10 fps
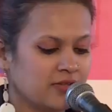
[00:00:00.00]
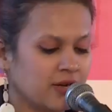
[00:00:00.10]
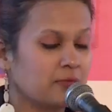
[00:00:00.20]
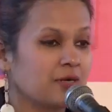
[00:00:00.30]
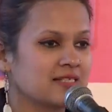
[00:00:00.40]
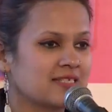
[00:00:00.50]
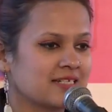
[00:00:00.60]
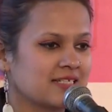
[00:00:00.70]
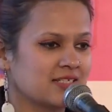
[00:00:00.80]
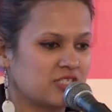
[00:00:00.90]
Andhra world
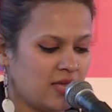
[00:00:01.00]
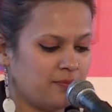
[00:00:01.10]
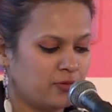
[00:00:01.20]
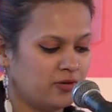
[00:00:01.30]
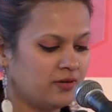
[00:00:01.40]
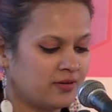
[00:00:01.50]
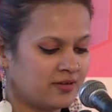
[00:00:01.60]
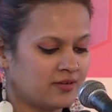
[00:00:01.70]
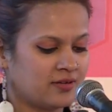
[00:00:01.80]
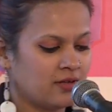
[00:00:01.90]
city, Jaipur.
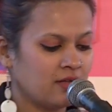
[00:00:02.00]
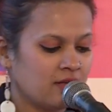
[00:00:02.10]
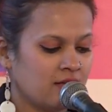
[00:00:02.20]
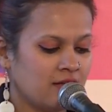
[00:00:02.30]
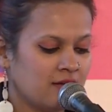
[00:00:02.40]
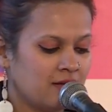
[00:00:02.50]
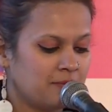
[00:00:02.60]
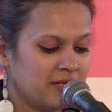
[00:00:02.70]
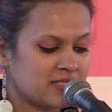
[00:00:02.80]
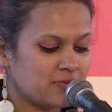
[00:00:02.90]

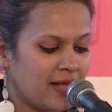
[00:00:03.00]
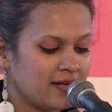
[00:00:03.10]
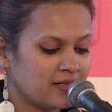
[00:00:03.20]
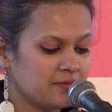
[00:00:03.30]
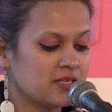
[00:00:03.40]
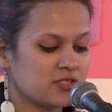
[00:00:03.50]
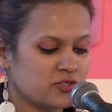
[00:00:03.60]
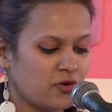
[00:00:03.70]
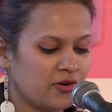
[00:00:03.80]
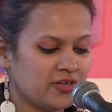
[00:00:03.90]
Please welcome
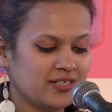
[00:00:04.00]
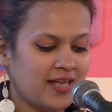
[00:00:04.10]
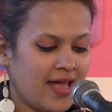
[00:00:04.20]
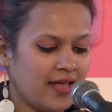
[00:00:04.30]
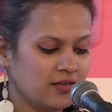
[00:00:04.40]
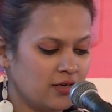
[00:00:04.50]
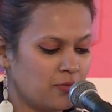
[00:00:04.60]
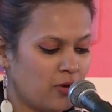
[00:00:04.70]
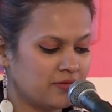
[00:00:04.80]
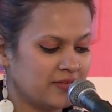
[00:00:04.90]
historian and
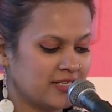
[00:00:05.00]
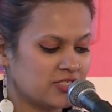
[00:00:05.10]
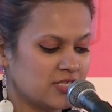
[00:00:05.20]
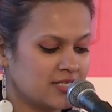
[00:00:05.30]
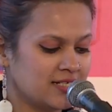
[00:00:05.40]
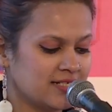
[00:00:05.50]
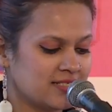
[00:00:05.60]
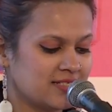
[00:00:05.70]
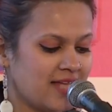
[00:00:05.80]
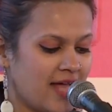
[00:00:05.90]
award-winning
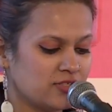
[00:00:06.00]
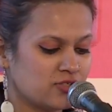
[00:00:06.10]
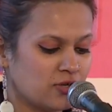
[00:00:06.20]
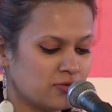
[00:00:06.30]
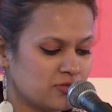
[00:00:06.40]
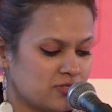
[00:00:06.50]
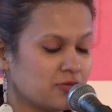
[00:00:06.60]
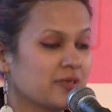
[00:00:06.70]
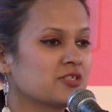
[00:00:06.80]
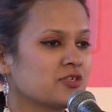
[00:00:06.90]
journalist Dan Jones
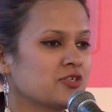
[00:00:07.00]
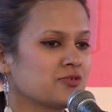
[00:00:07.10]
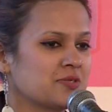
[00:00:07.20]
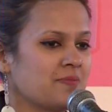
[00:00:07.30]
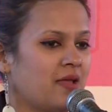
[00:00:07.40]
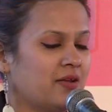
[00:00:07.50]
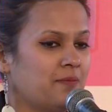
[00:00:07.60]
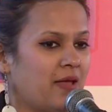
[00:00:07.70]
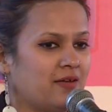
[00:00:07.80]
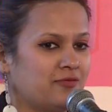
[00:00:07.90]
to introduce Mary
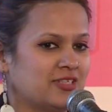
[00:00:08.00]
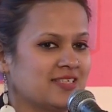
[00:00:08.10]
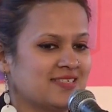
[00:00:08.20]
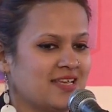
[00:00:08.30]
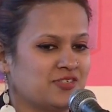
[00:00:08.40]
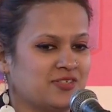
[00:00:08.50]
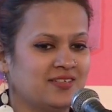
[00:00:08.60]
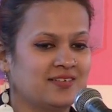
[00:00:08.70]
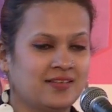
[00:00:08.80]
Beard for this session.